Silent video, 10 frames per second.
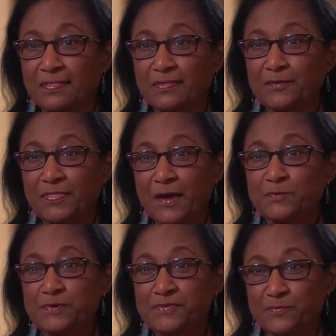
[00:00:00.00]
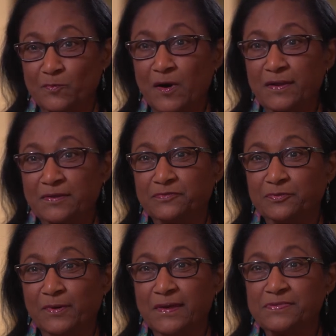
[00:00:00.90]
So that was one
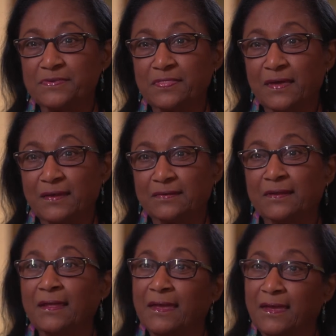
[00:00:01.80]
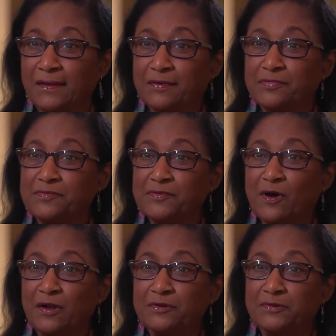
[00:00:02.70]
influence. And then getting the
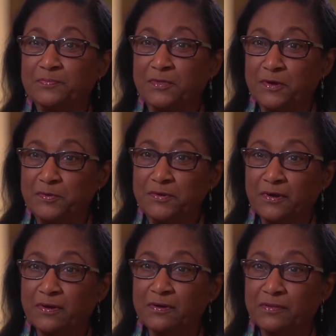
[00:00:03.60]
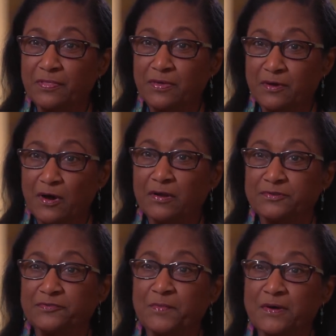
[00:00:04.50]
scholarship to go to the
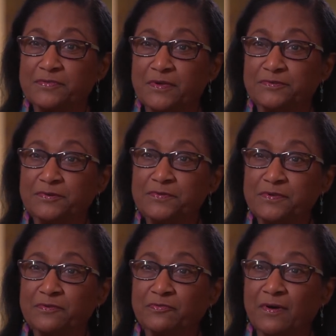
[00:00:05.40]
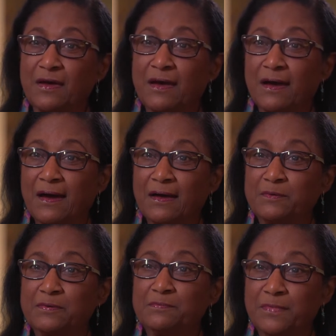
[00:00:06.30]
College of Mount St. Joseph, I
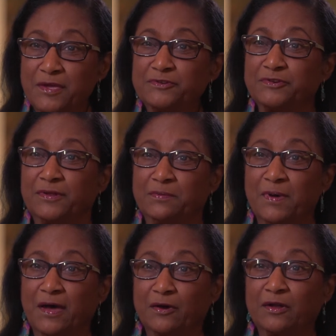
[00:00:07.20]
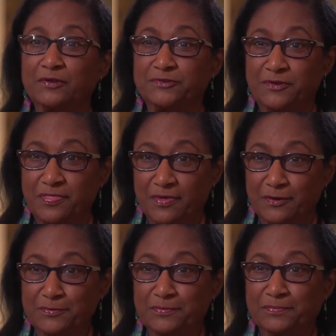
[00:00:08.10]
majored in biology
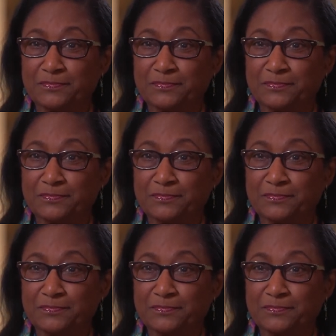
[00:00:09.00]
there.